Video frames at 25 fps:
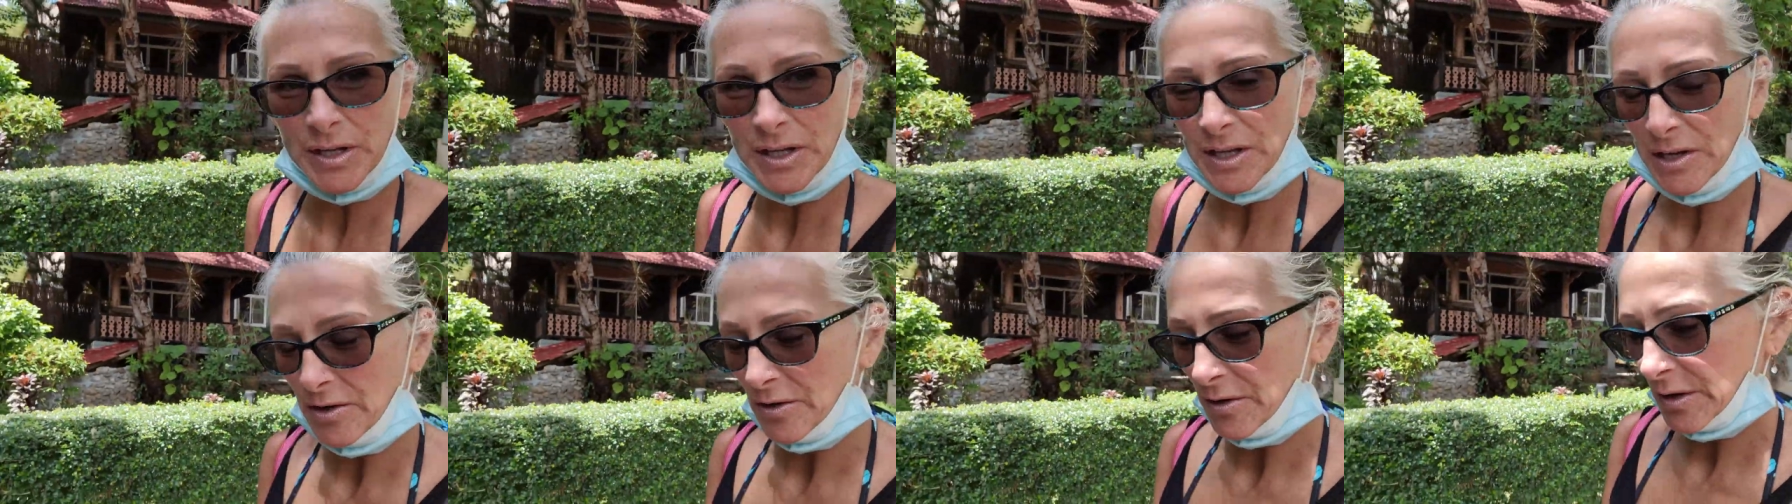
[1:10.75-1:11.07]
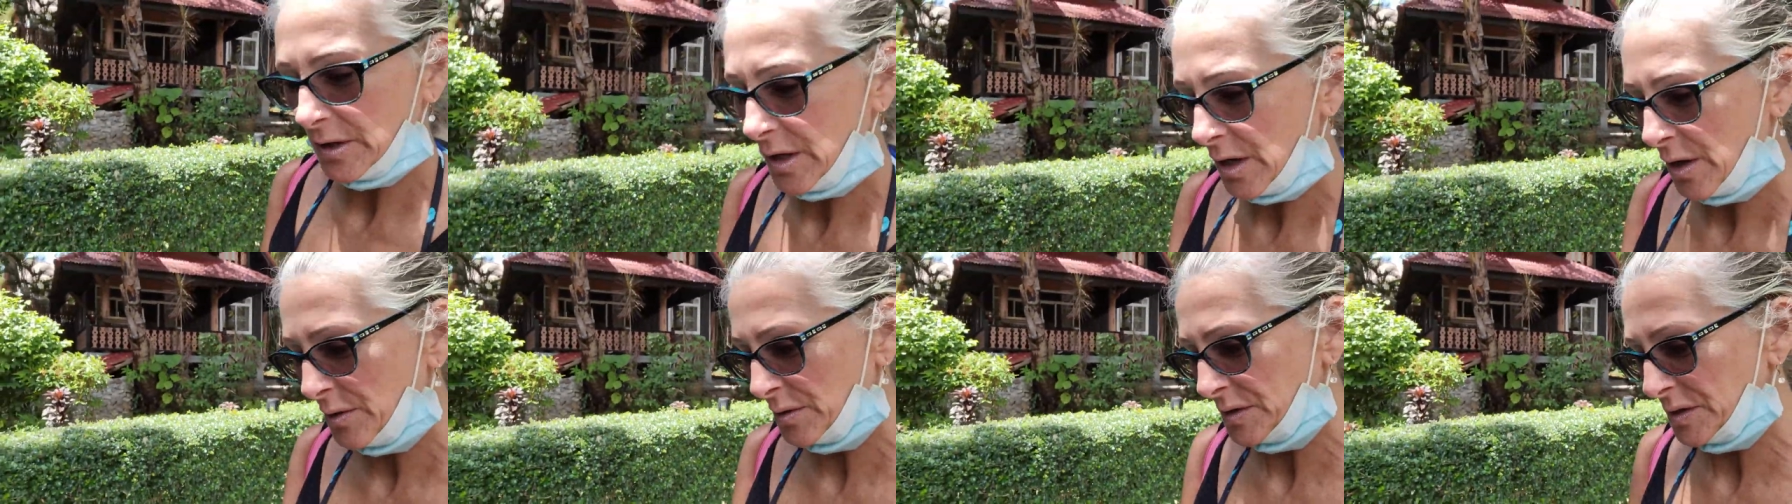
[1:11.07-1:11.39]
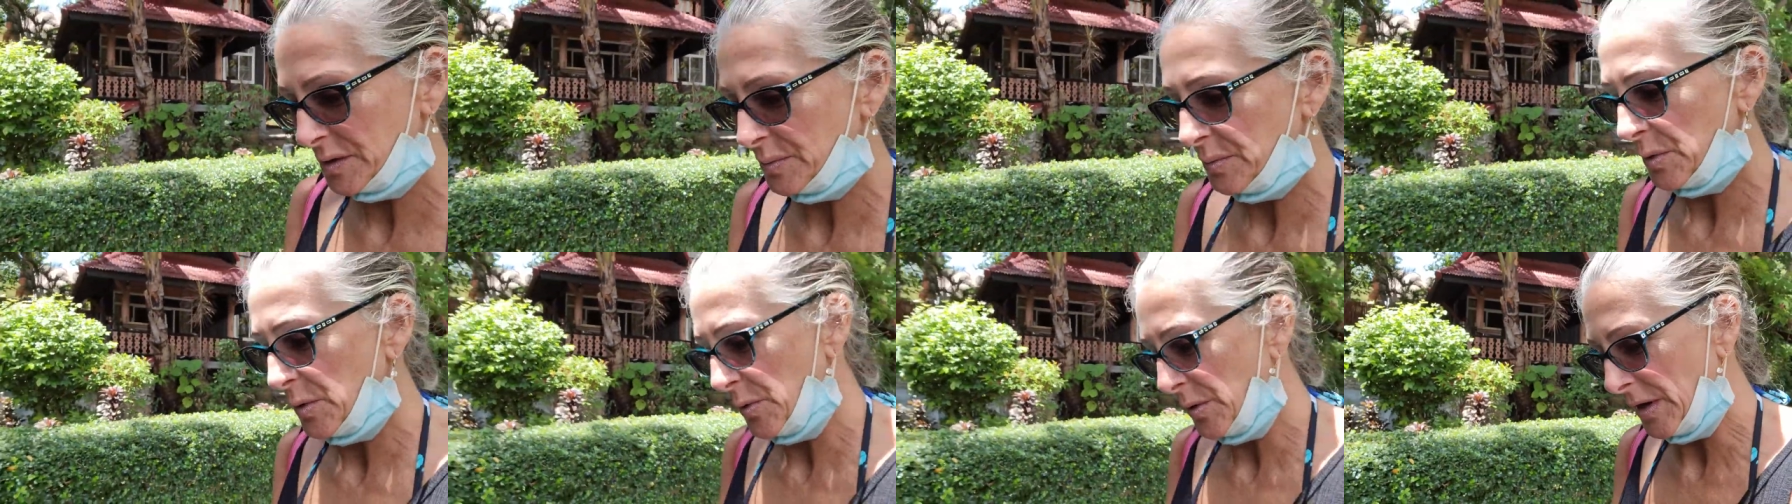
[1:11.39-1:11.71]
here in Koh
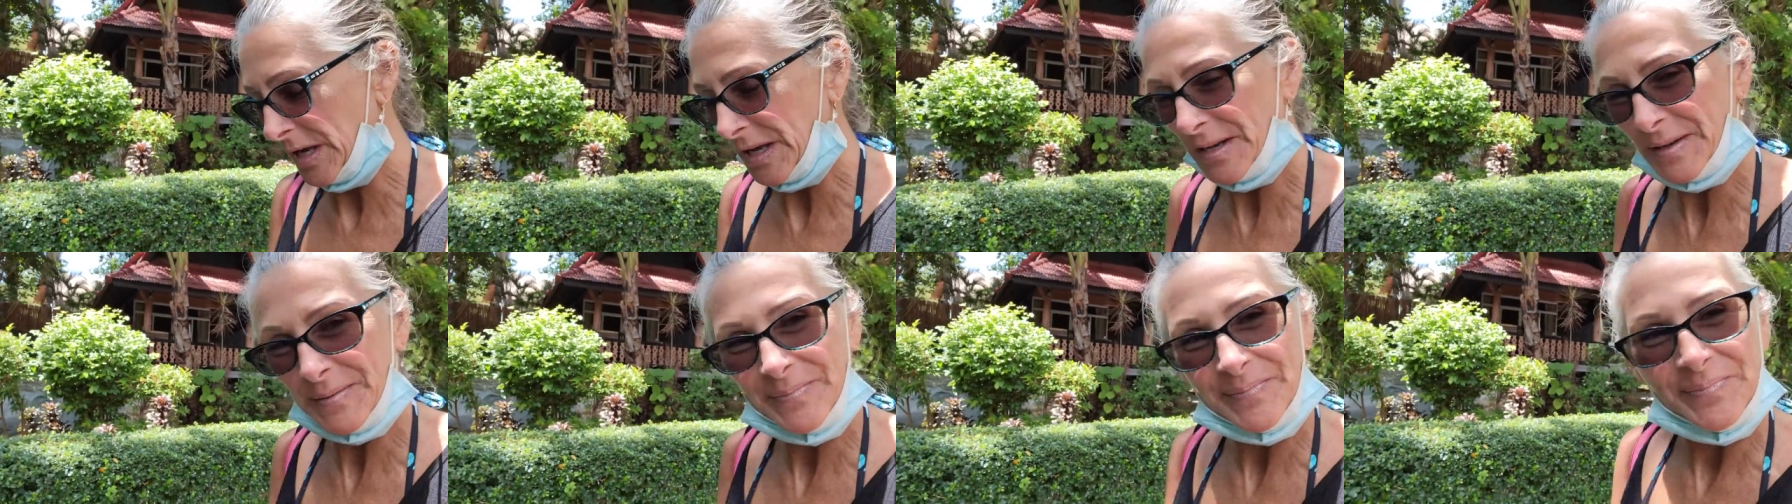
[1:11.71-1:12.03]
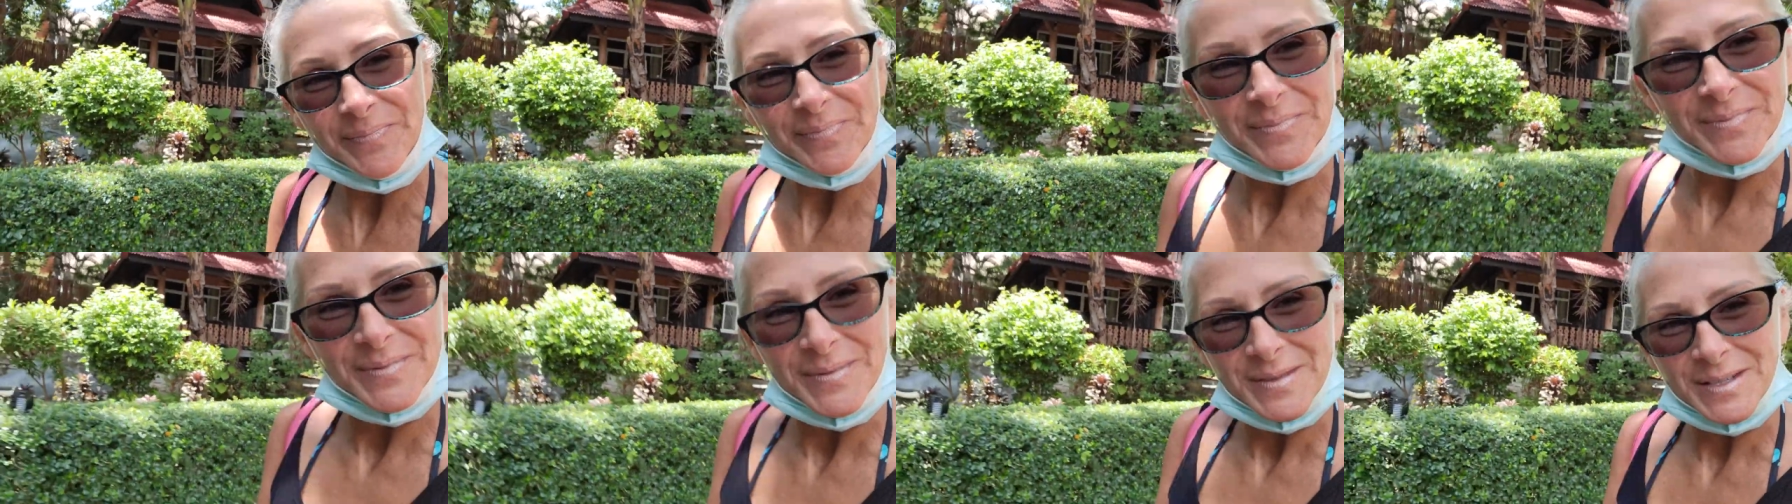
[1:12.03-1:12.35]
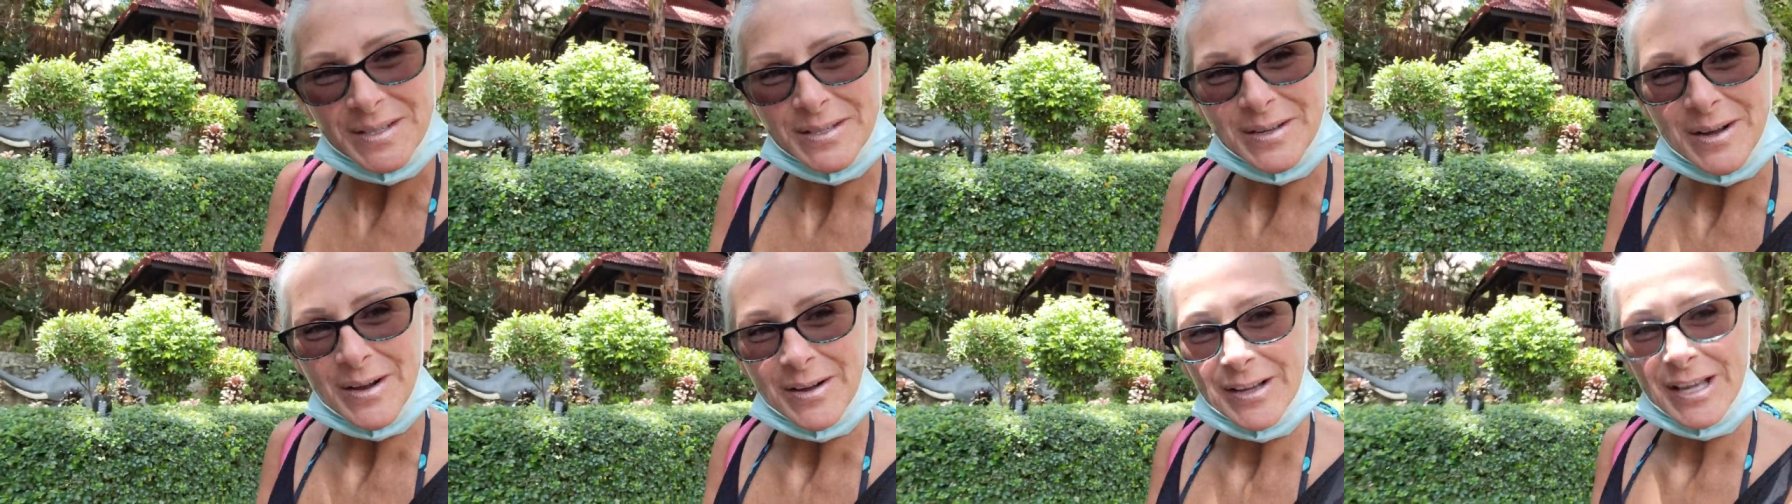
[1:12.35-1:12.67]
Samui.
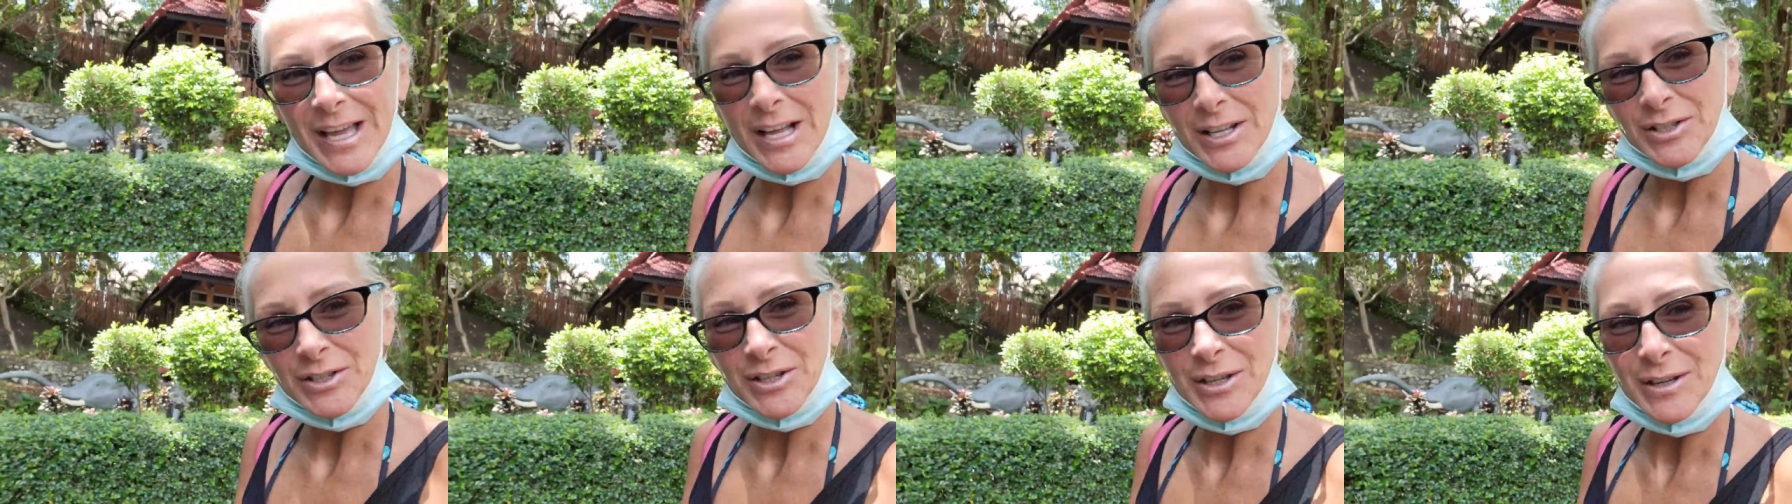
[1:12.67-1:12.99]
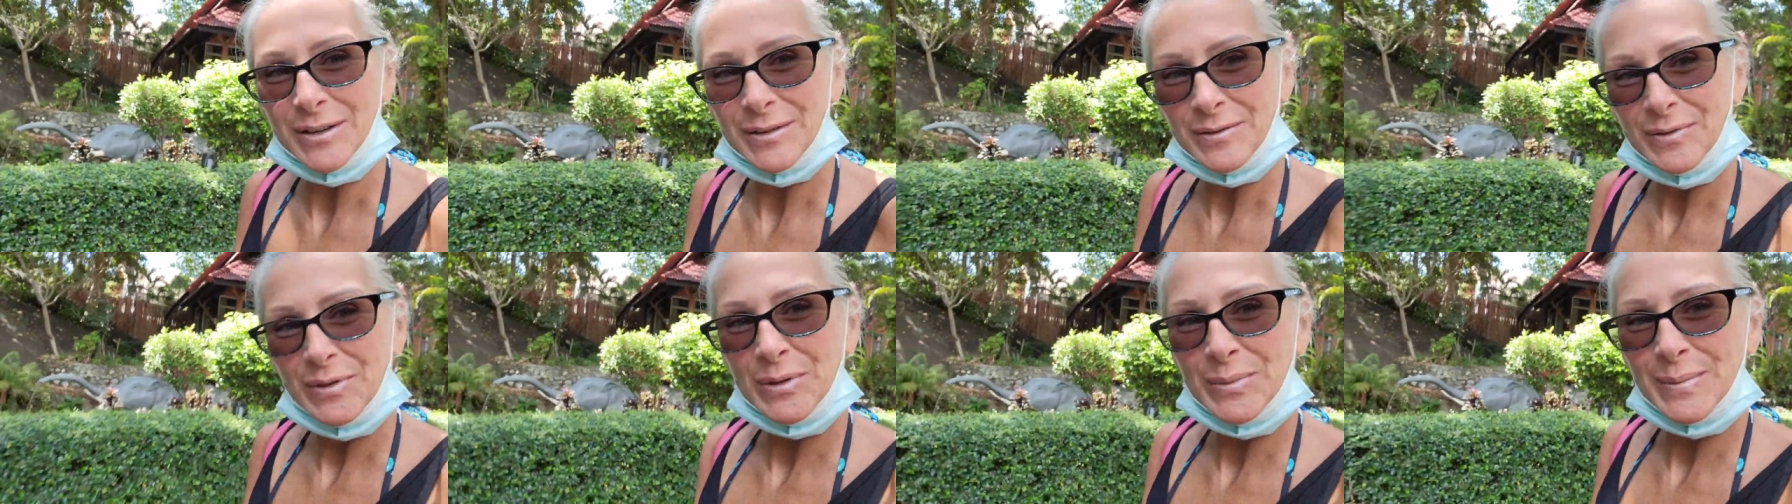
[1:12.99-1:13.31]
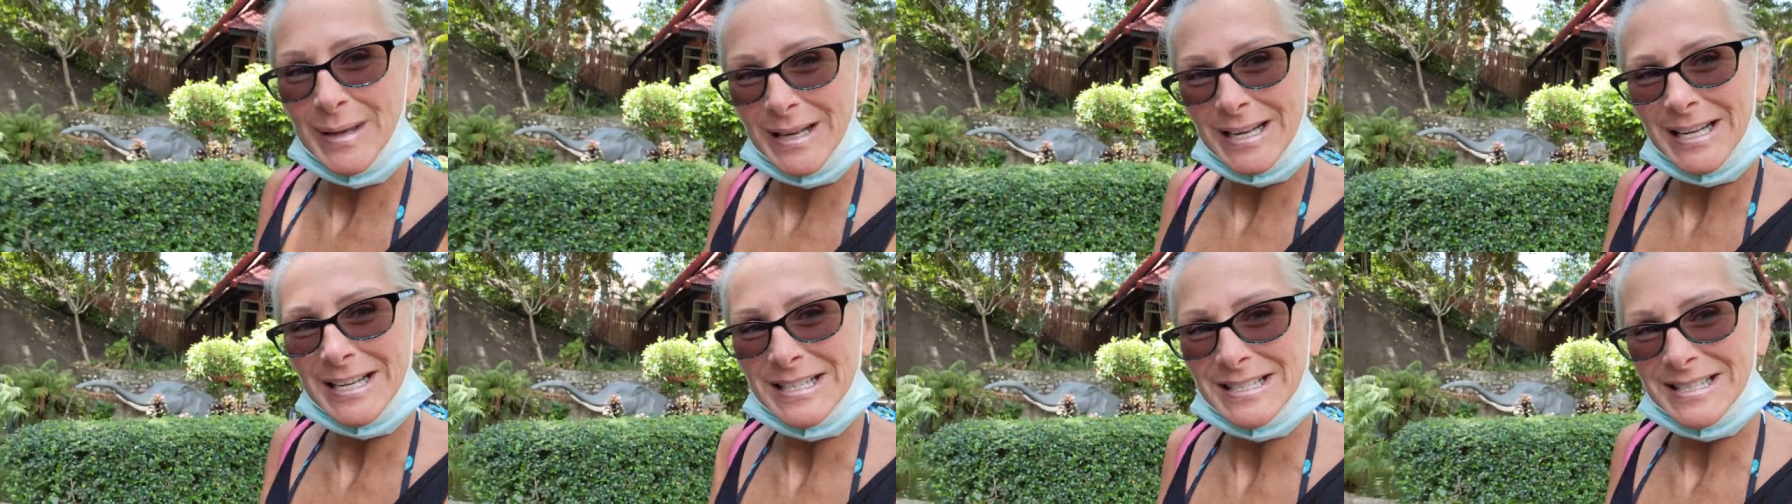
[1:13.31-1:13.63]
So I'll catch you in a few
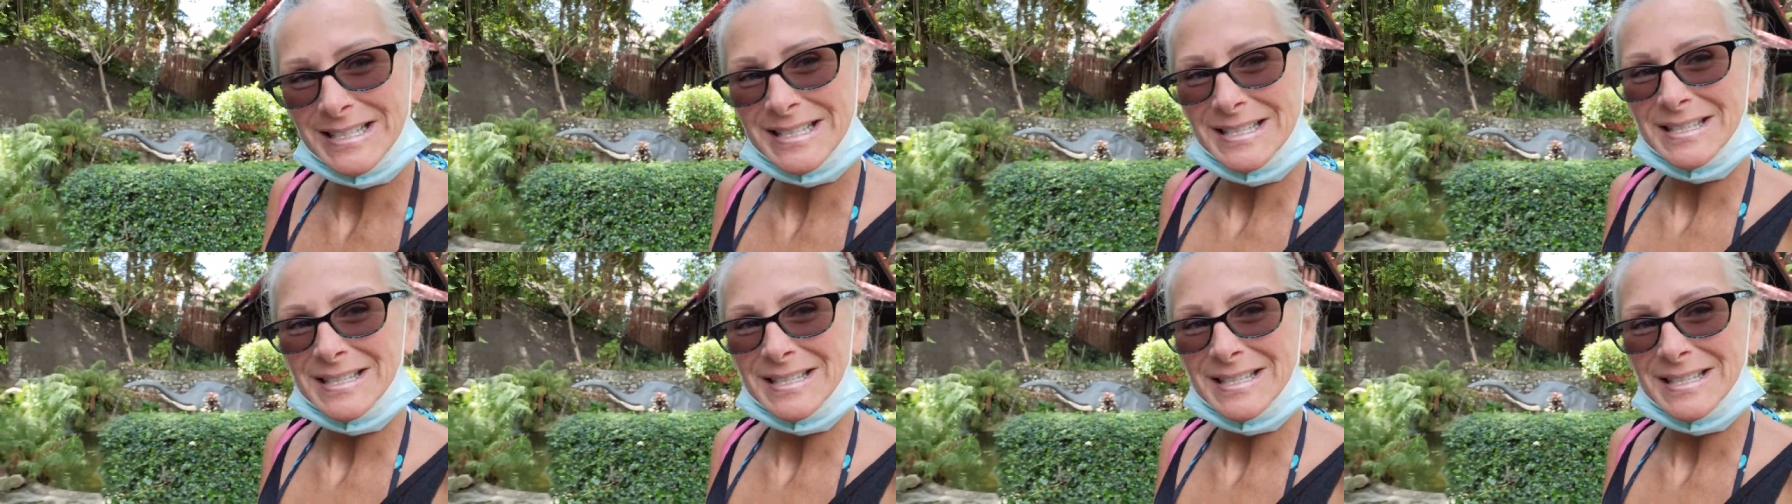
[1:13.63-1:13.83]
minutes.